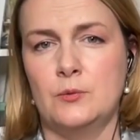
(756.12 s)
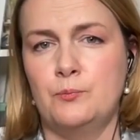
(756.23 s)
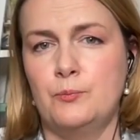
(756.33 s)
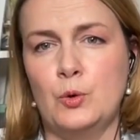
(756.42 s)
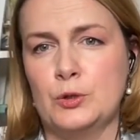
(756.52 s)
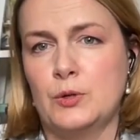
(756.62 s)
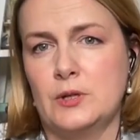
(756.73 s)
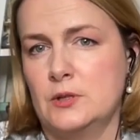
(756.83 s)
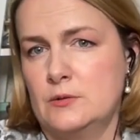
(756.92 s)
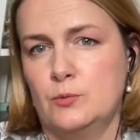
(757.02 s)
what
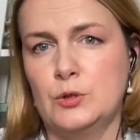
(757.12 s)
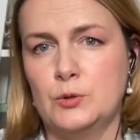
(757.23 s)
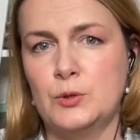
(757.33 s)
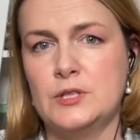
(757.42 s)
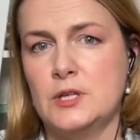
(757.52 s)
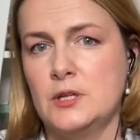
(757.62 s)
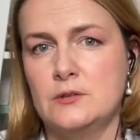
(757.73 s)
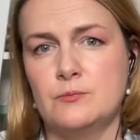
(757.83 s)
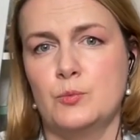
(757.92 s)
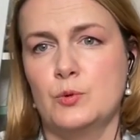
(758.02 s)
we
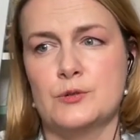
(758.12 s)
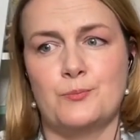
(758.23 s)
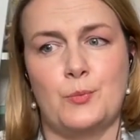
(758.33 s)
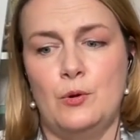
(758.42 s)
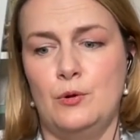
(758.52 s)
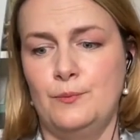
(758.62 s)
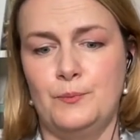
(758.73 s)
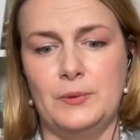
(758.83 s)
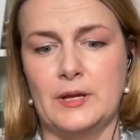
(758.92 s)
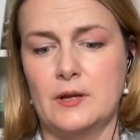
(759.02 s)
did was all
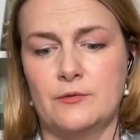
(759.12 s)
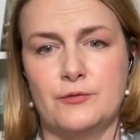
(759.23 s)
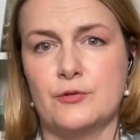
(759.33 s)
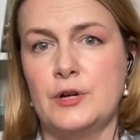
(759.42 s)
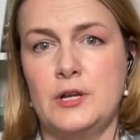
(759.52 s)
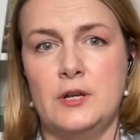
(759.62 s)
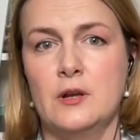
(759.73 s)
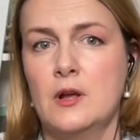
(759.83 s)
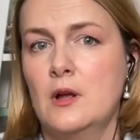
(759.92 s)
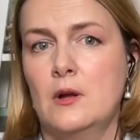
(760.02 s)
like free,
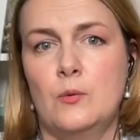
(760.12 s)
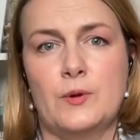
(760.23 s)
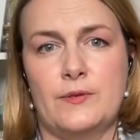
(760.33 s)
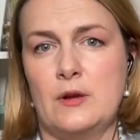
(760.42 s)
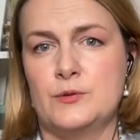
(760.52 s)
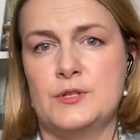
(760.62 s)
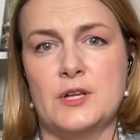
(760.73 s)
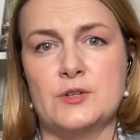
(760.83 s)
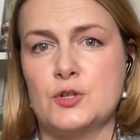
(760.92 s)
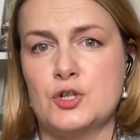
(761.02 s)
without
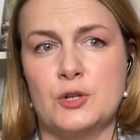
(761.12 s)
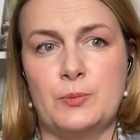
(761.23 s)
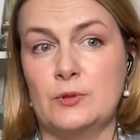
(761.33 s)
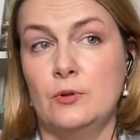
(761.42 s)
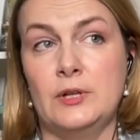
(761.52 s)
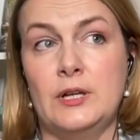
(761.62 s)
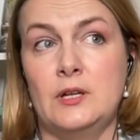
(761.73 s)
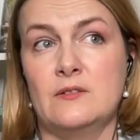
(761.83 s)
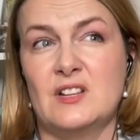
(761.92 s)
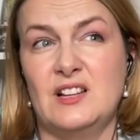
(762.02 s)
censorship, and
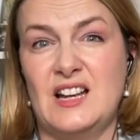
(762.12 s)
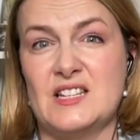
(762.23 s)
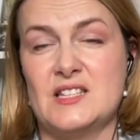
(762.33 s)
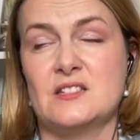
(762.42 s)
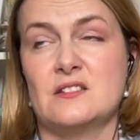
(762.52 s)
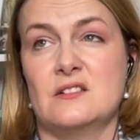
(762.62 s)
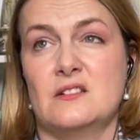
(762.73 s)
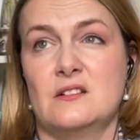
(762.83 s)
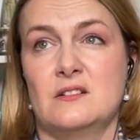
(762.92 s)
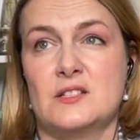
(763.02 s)
only in the last
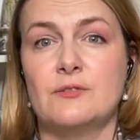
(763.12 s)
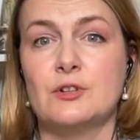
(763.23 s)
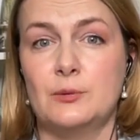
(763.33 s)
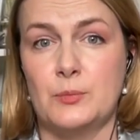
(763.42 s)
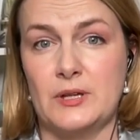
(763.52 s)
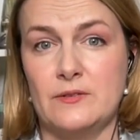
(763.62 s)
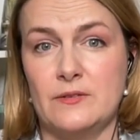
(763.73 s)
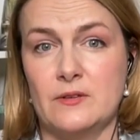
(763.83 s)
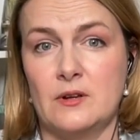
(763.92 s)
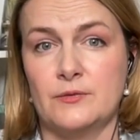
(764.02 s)
several
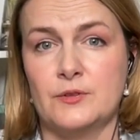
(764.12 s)
months after